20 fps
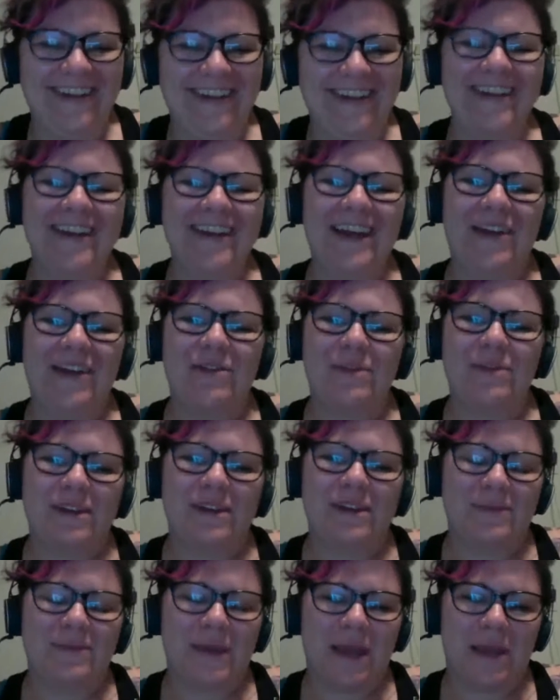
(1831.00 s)
Everybody's
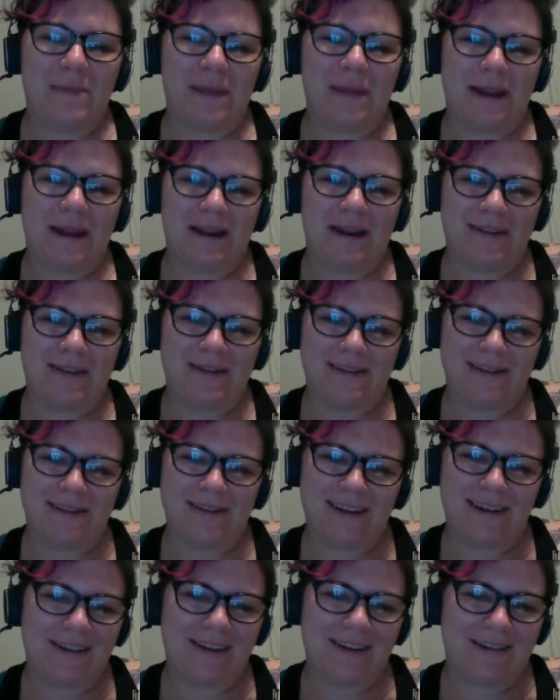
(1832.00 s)
making panties. I
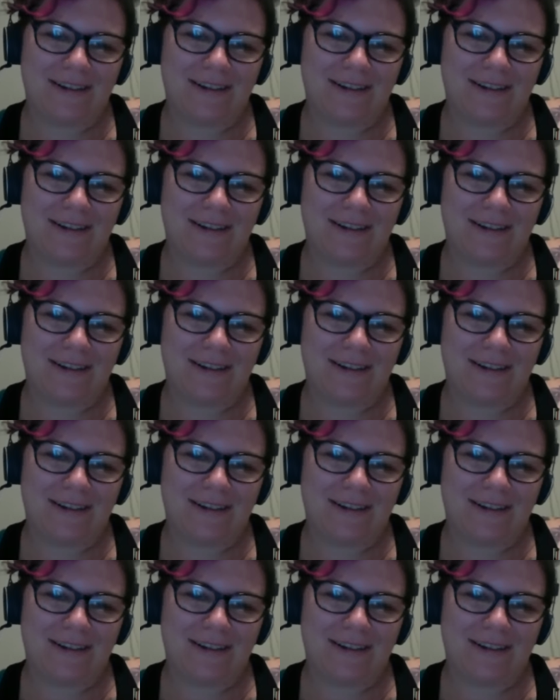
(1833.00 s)
don't know.